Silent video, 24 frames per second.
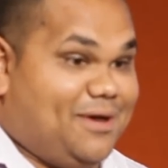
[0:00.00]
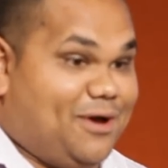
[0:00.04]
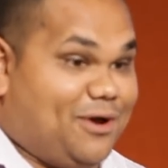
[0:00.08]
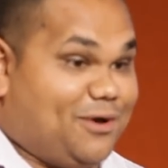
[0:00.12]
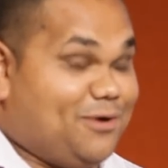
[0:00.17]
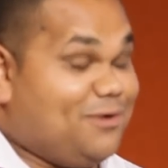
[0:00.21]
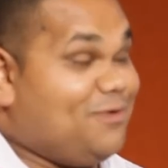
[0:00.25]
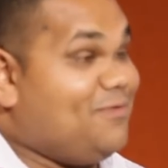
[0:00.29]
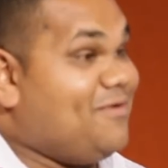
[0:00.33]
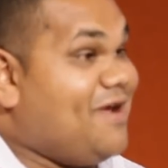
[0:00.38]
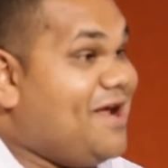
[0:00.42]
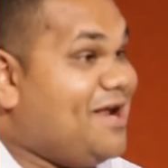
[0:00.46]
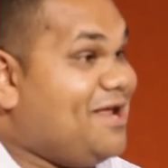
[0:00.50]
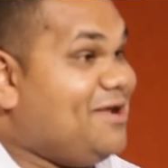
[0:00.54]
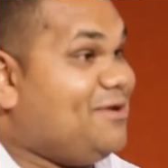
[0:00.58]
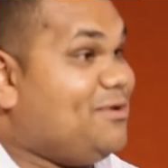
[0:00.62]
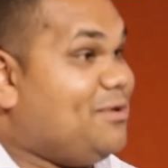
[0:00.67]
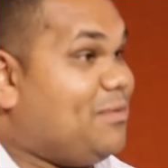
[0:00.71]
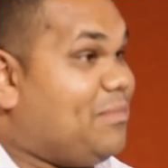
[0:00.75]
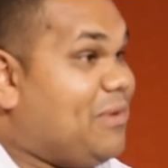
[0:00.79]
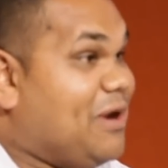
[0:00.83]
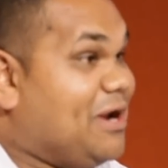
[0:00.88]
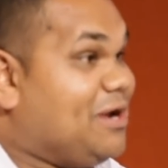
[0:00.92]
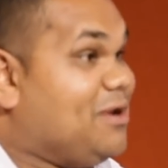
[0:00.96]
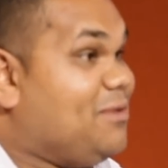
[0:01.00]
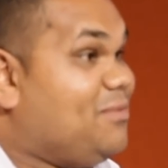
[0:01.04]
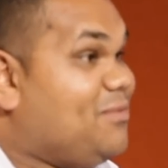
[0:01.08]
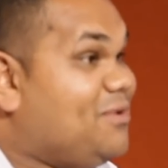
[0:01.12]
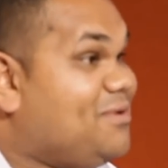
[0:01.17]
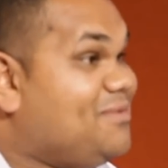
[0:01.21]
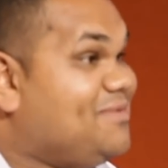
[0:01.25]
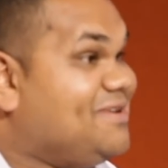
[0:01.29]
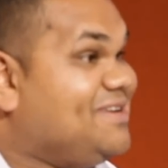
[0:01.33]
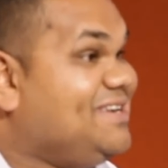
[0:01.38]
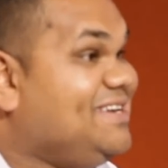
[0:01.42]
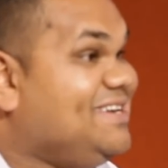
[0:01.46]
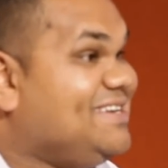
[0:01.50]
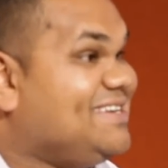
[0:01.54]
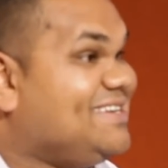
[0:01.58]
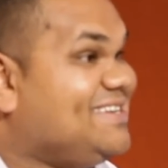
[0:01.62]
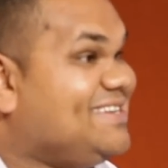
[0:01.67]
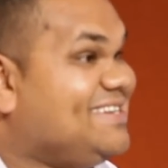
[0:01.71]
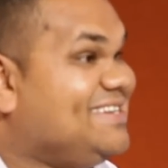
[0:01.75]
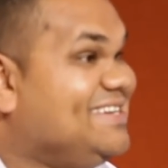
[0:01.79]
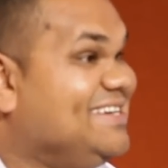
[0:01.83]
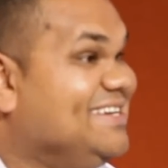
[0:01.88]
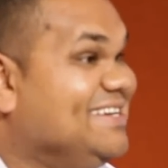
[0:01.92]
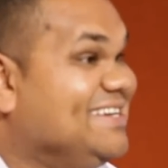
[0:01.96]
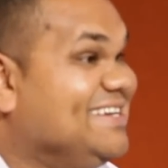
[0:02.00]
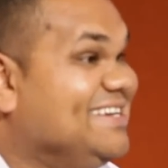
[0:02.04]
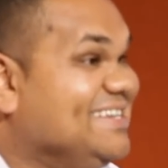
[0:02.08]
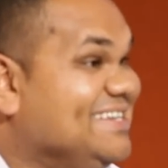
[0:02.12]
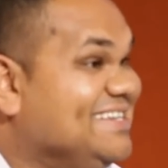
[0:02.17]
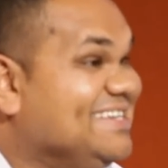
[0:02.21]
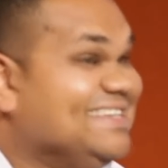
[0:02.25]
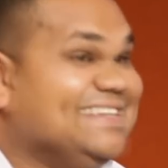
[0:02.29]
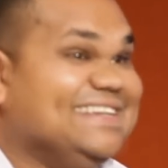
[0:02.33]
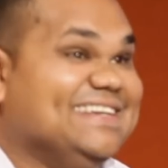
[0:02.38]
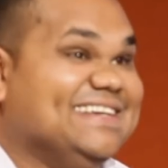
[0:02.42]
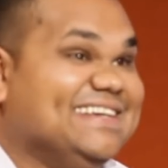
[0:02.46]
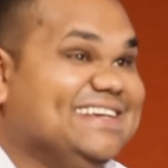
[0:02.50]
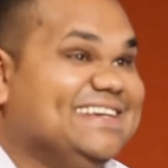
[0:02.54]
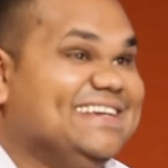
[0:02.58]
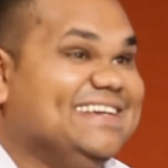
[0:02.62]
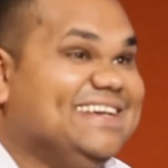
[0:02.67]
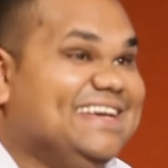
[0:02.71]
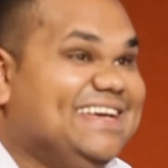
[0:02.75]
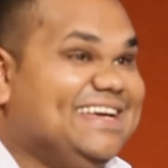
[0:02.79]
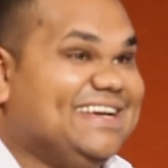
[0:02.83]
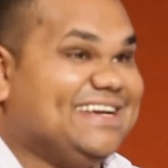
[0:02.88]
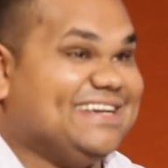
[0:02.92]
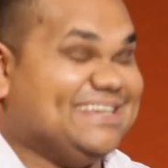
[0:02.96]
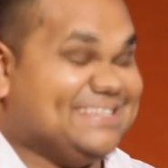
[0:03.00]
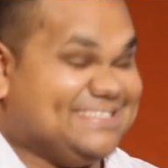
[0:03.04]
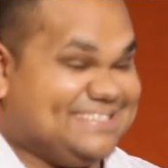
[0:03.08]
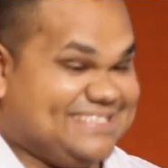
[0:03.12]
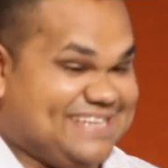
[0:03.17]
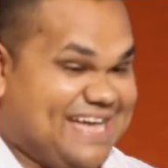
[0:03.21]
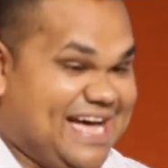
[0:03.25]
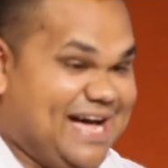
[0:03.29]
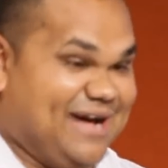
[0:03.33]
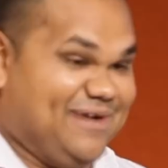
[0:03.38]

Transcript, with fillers: I couldn't run into a pregnant woman because,